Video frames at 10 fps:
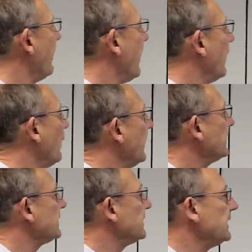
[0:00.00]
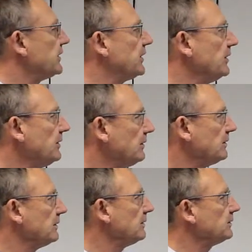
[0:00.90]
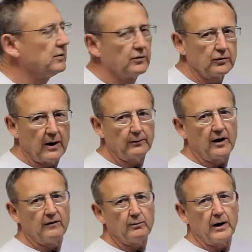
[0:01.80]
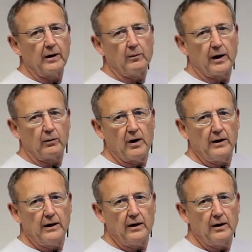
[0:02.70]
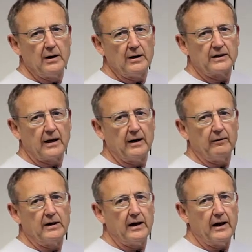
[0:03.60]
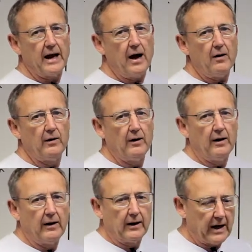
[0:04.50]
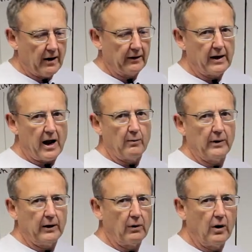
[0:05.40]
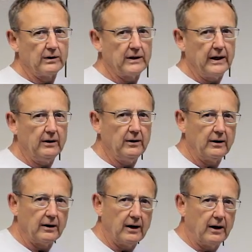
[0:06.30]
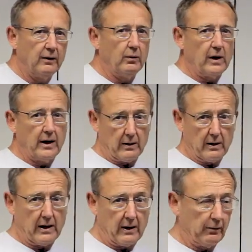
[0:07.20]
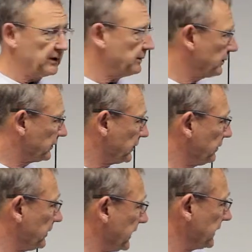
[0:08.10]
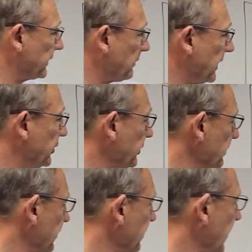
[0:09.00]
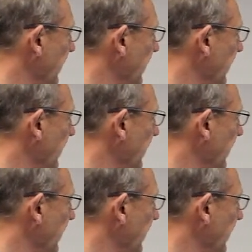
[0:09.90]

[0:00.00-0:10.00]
I went to T2, dropped off my run gear, set everything out, counted how many rows in I was to get to my shoes,